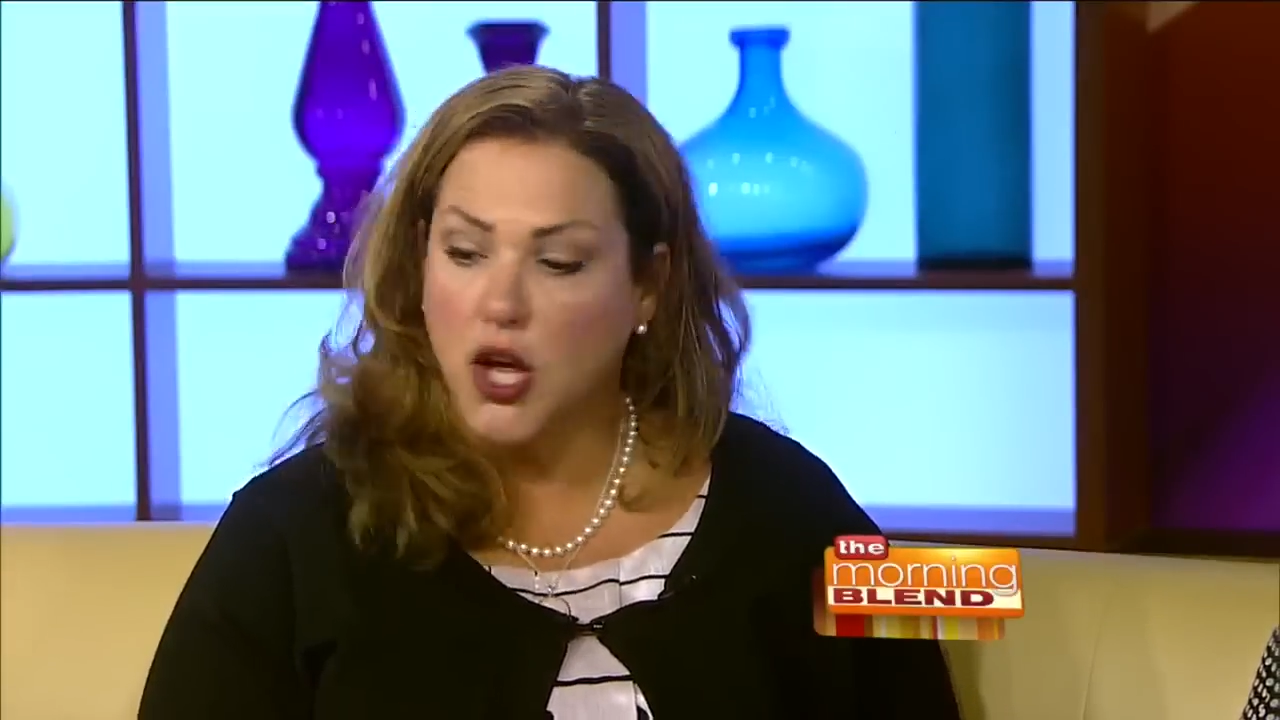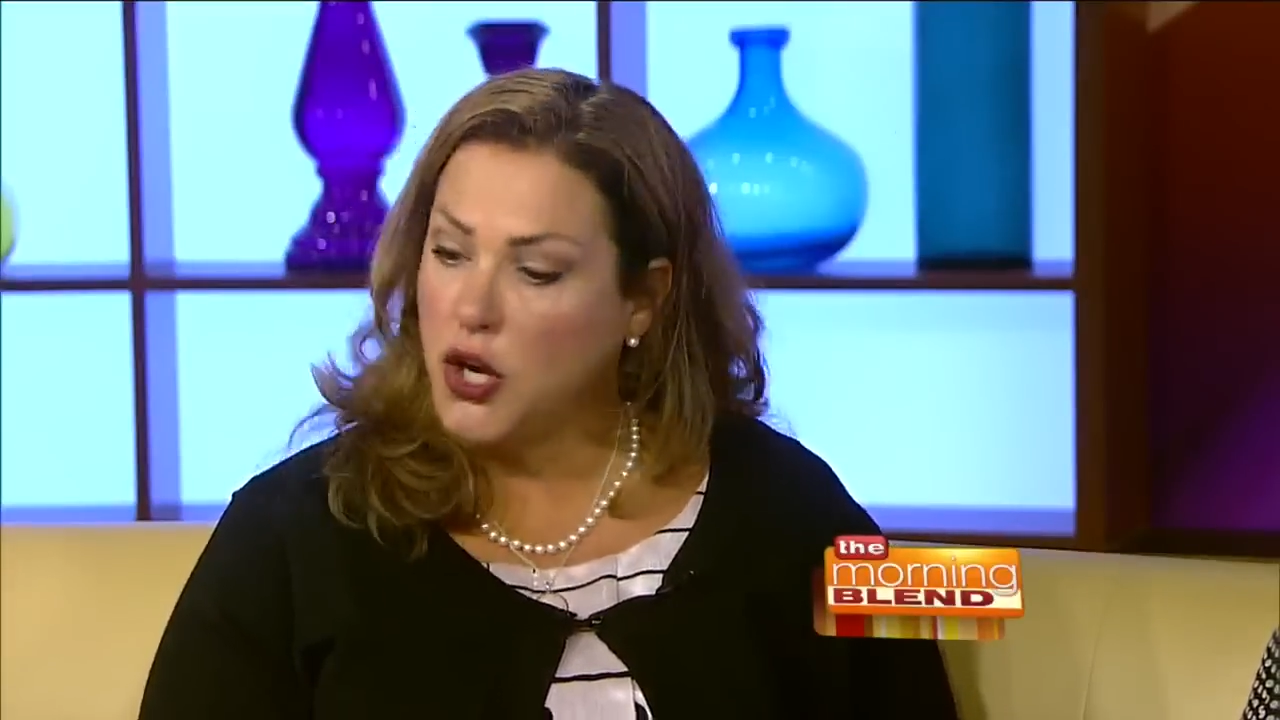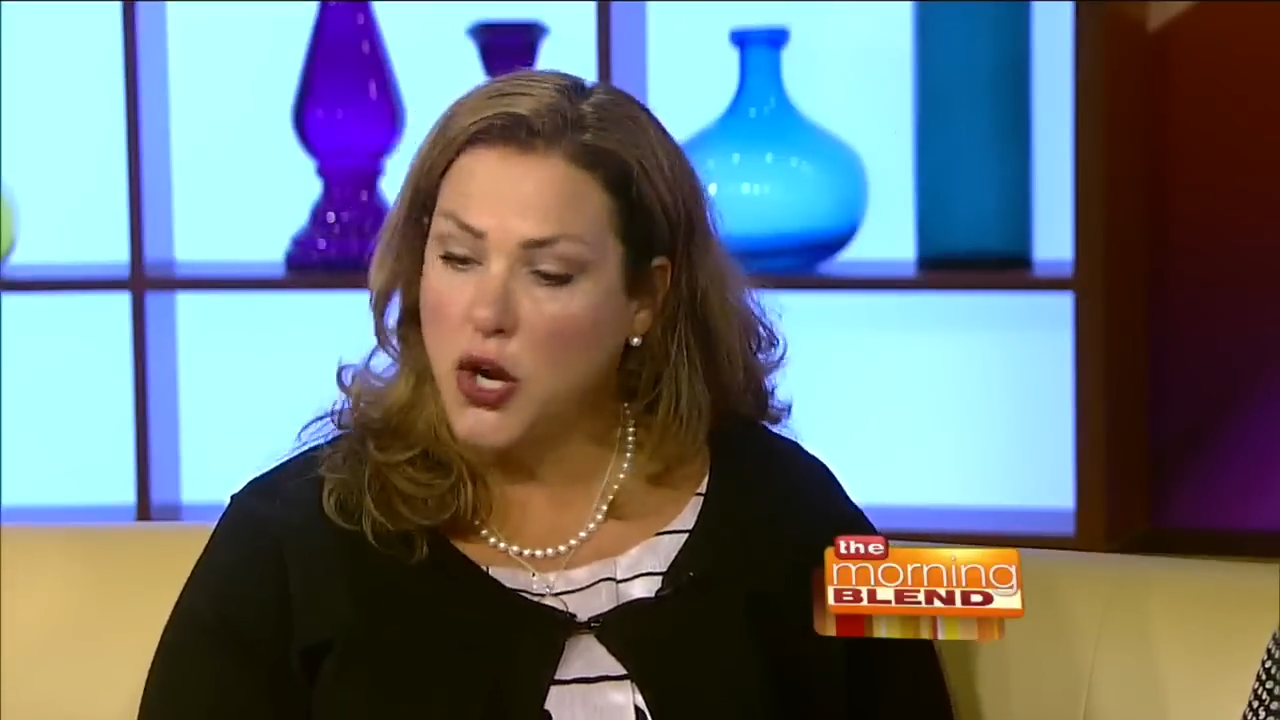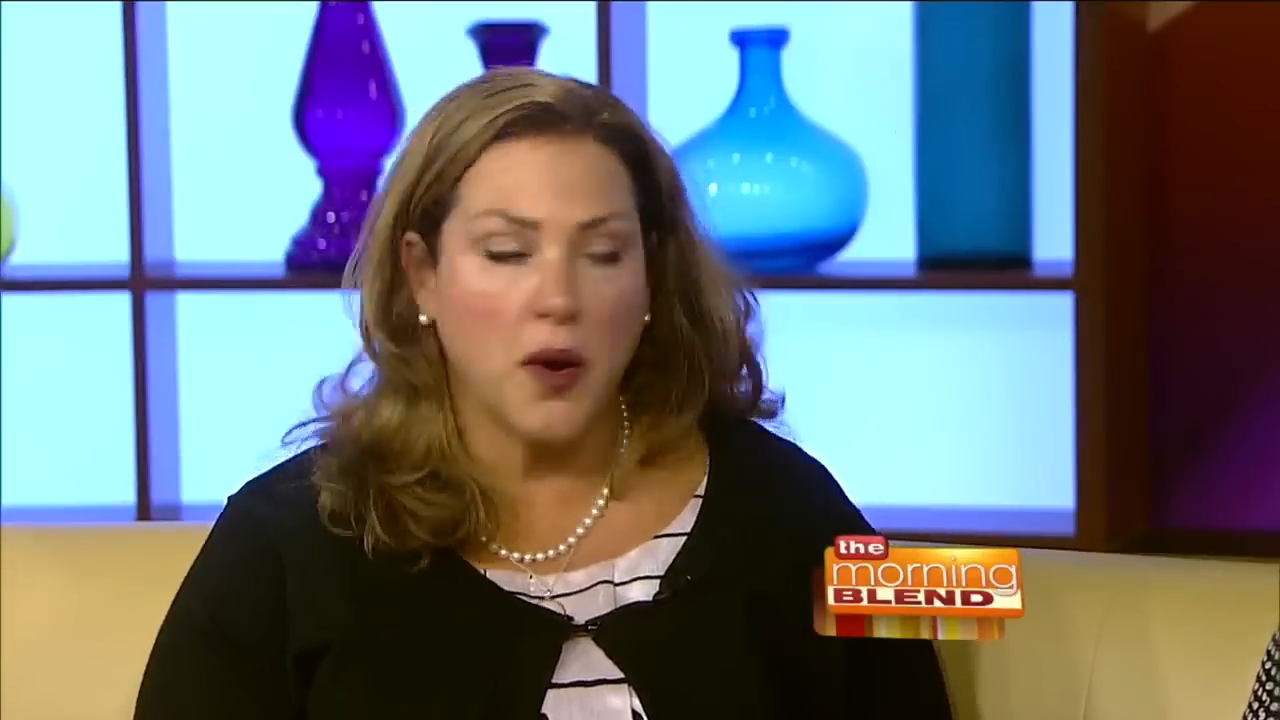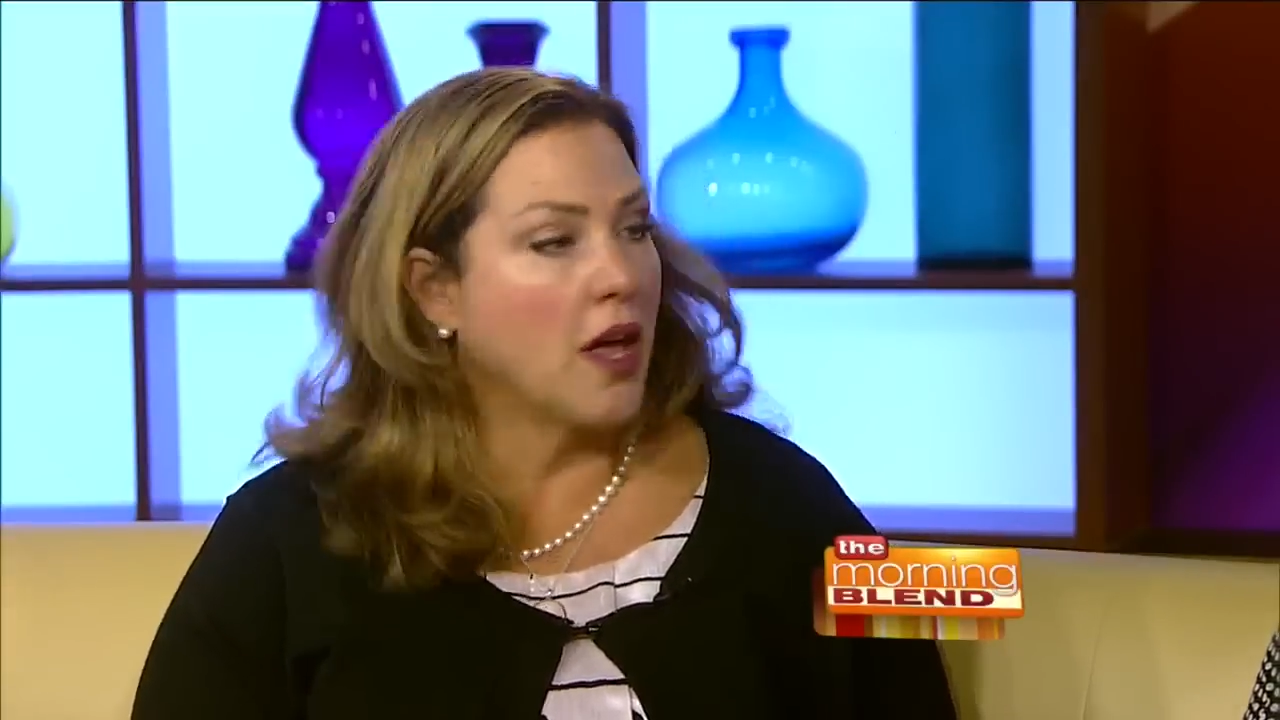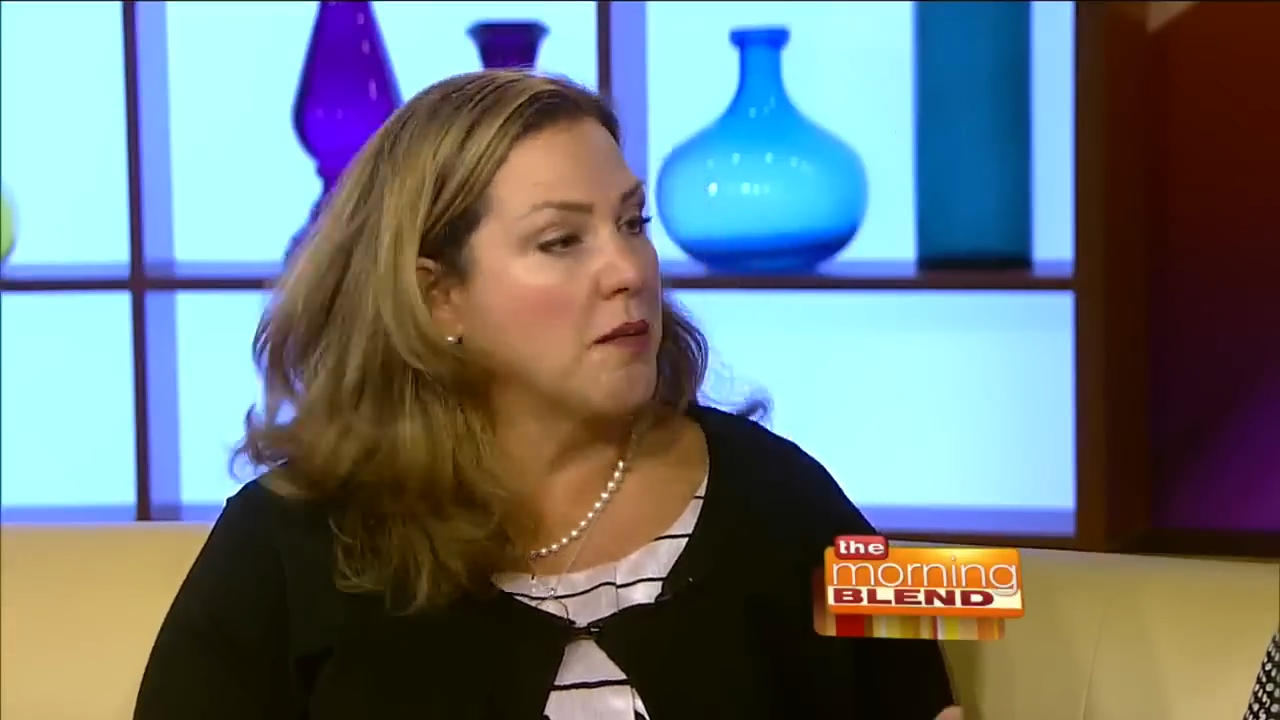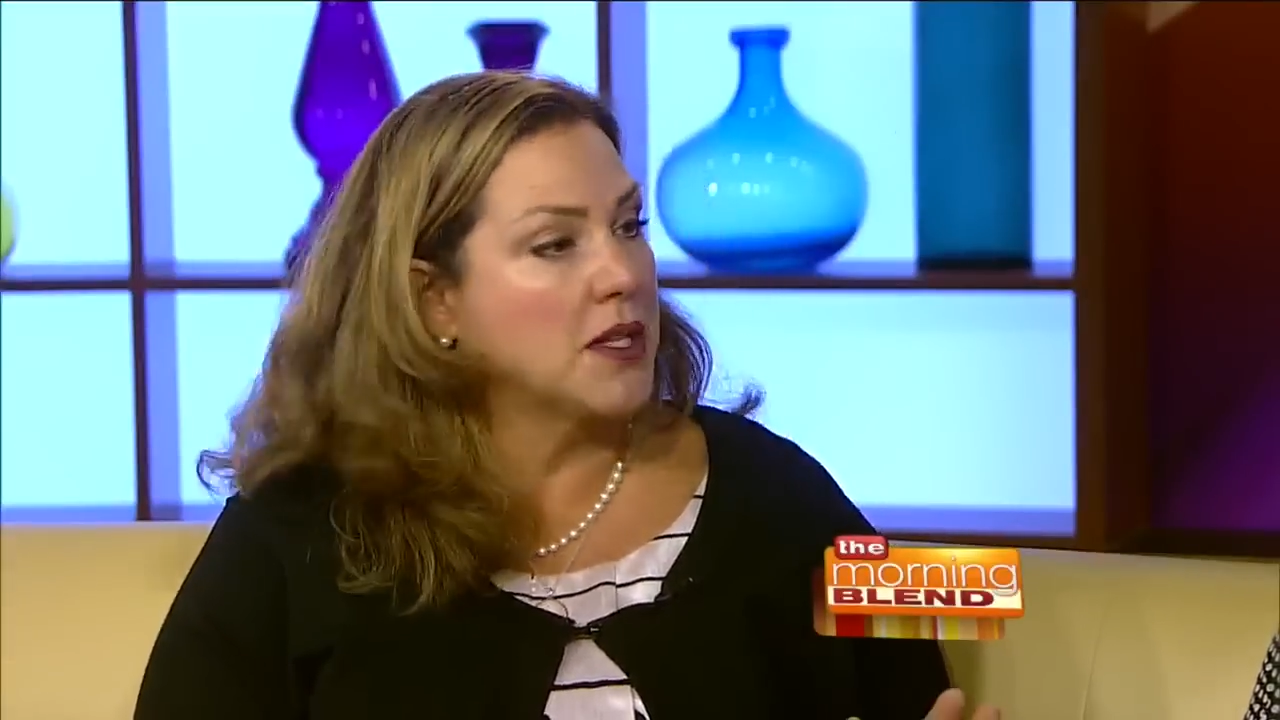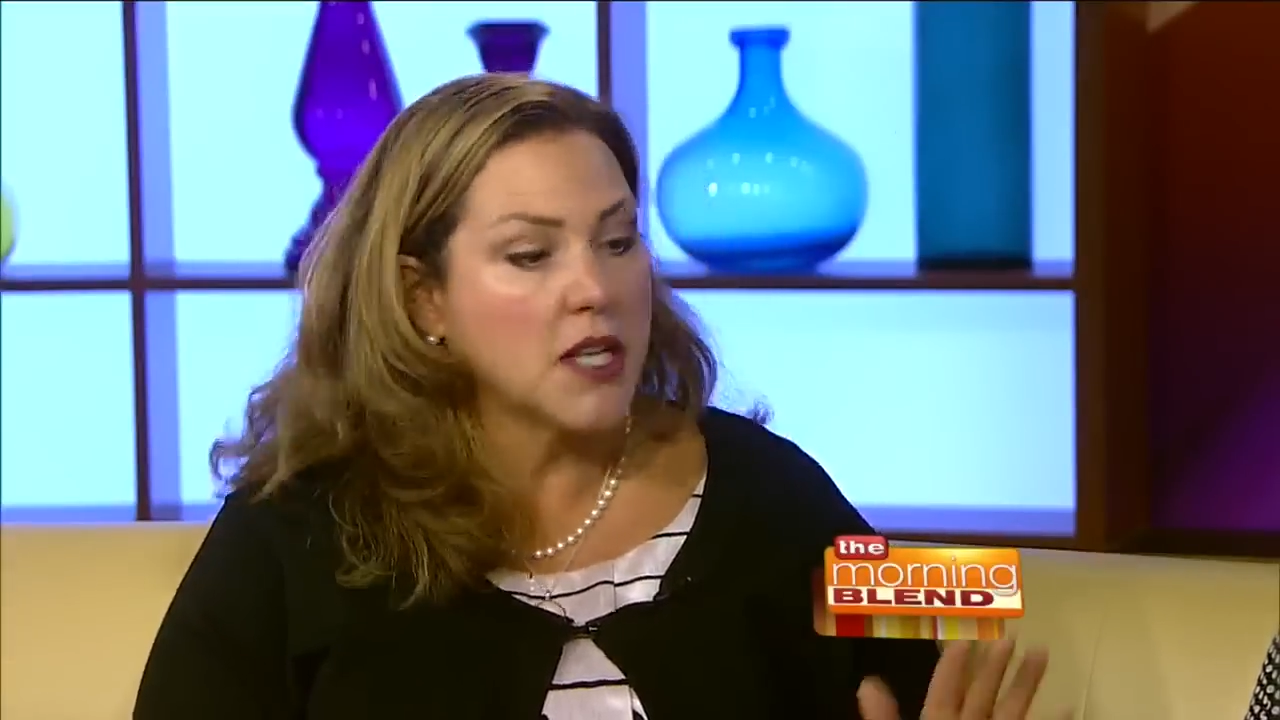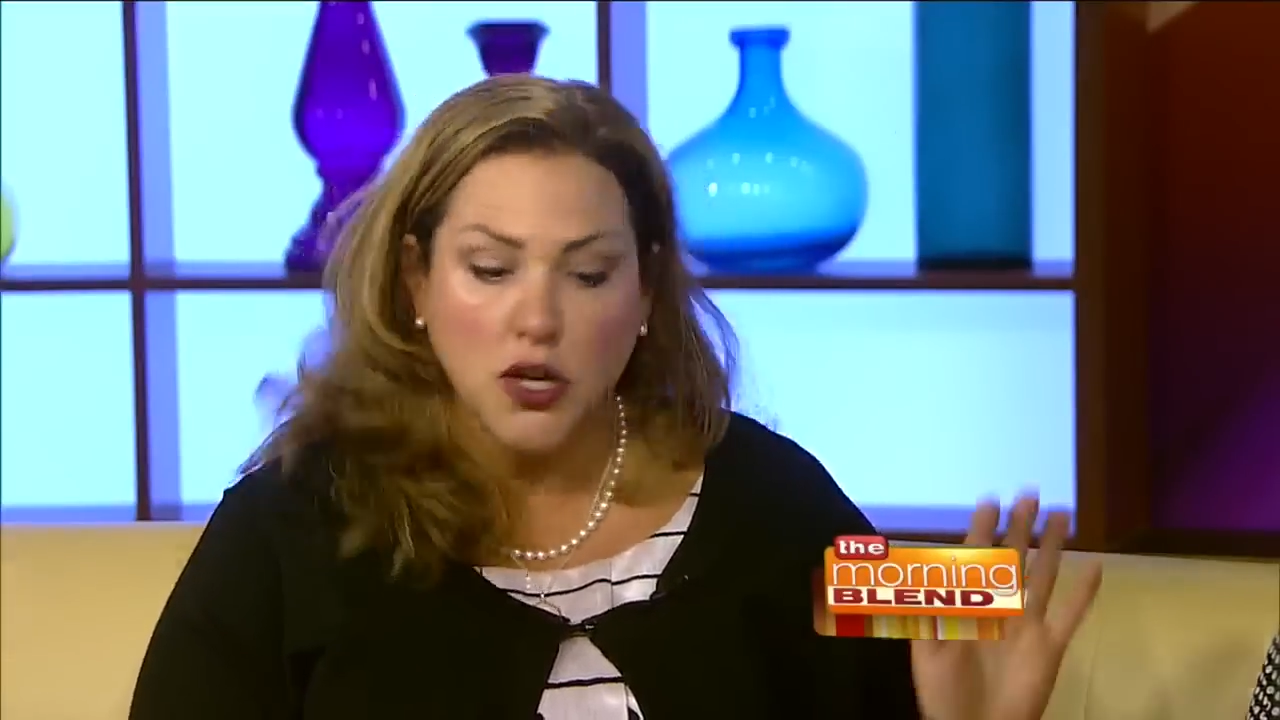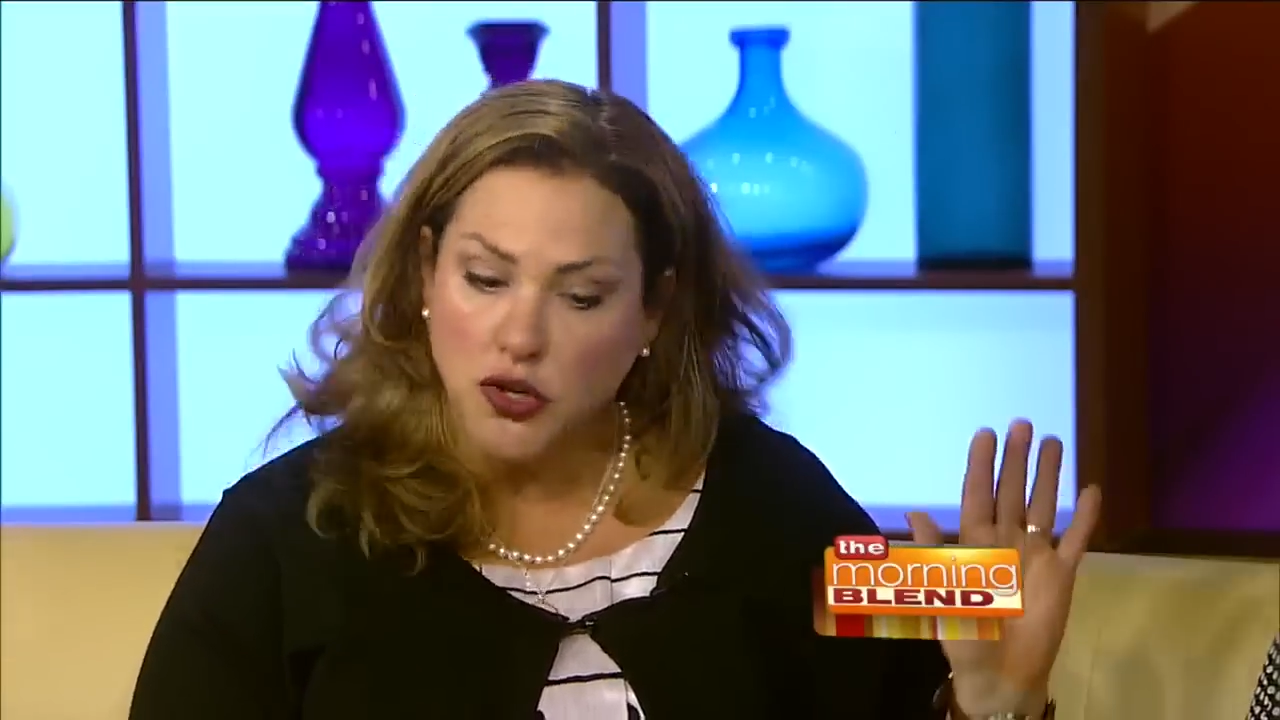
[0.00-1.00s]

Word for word: no helmets,